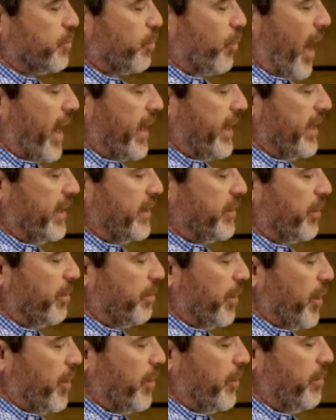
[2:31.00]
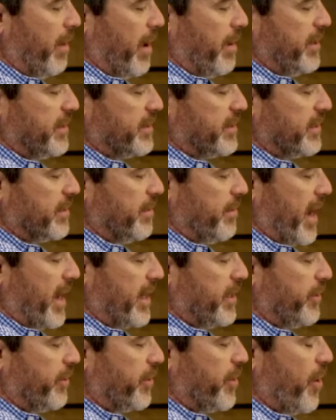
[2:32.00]
is riding in your boat, maybe it's in the
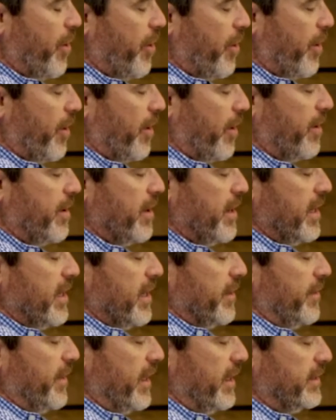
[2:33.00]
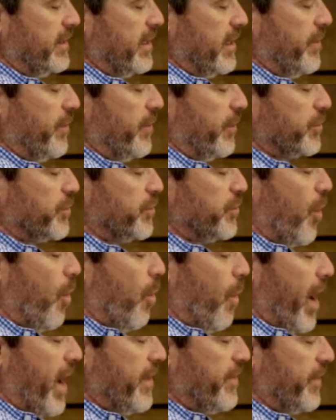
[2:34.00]
back of your car, that there's no
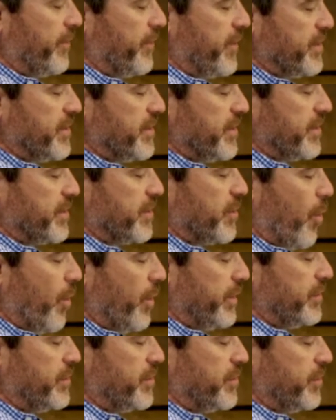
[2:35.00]
way that this is going